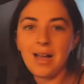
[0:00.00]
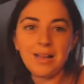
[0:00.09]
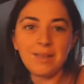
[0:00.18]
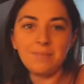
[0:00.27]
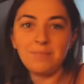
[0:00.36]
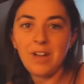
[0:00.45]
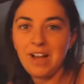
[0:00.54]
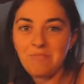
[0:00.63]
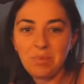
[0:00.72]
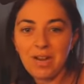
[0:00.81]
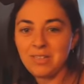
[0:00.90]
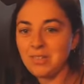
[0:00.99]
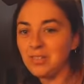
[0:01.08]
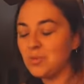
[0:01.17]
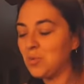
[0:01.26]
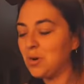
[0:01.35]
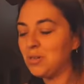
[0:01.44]
I've branded
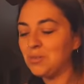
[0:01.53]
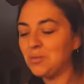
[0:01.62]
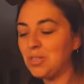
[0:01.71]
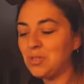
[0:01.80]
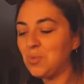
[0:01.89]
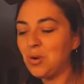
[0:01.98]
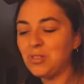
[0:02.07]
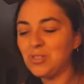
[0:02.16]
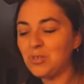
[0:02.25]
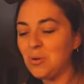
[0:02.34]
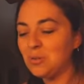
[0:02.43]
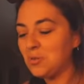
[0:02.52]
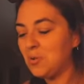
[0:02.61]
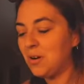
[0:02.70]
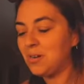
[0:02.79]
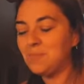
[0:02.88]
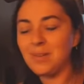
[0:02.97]
this word soul
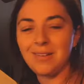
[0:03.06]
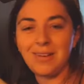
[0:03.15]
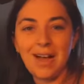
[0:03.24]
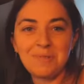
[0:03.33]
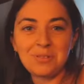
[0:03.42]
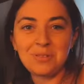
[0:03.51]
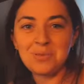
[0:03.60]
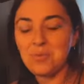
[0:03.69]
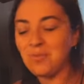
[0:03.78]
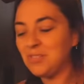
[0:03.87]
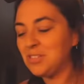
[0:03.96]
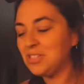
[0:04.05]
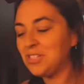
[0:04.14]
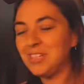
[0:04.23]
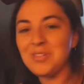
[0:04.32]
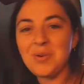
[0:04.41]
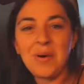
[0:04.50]
squad, but I went to school for this
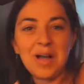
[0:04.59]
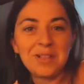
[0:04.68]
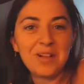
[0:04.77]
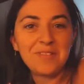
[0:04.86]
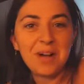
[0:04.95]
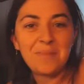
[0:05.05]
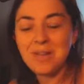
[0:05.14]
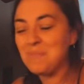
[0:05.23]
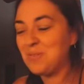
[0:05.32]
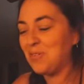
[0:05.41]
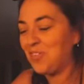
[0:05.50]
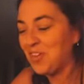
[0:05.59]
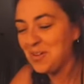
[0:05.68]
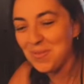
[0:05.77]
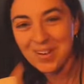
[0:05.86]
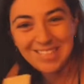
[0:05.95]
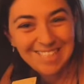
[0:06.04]
shit, so I love coming up with fun
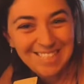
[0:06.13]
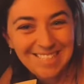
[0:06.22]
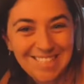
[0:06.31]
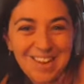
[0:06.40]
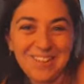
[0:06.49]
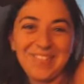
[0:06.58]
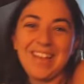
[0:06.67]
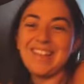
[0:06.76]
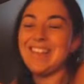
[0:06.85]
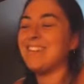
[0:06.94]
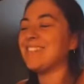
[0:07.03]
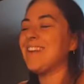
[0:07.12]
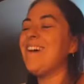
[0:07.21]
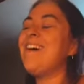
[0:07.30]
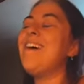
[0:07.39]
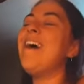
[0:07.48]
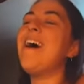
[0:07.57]
words and stuff like this.
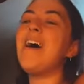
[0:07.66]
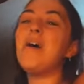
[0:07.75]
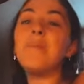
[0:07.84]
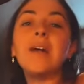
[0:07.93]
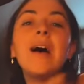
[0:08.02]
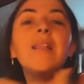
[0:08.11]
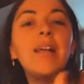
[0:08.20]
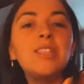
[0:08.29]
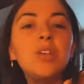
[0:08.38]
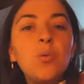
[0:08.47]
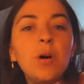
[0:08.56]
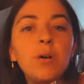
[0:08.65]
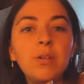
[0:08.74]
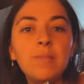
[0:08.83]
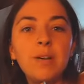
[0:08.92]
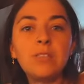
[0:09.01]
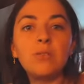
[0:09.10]
But I like to work
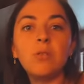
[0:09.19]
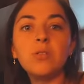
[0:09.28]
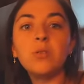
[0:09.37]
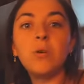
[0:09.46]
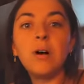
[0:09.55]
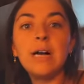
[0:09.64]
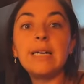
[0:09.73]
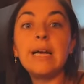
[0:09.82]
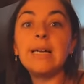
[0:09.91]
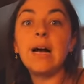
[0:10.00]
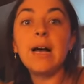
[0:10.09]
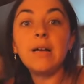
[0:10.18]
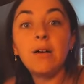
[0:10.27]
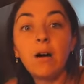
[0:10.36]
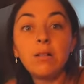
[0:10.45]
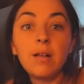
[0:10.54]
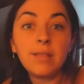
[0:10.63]
with my soul squad, and I
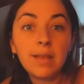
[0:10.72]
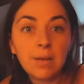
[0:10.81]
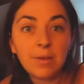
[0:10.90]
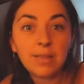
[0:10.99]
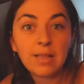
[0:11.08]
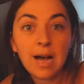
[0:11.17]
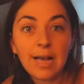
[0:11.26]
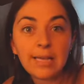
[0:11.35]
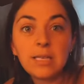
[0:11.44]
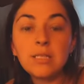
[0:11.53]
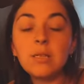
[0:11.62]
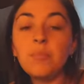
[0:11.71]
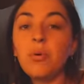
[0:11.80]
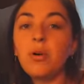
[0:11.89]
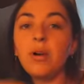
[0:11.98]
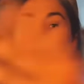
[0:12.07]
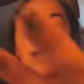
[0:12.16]
call on them when I need
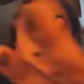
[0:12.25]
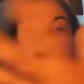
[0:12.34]
support,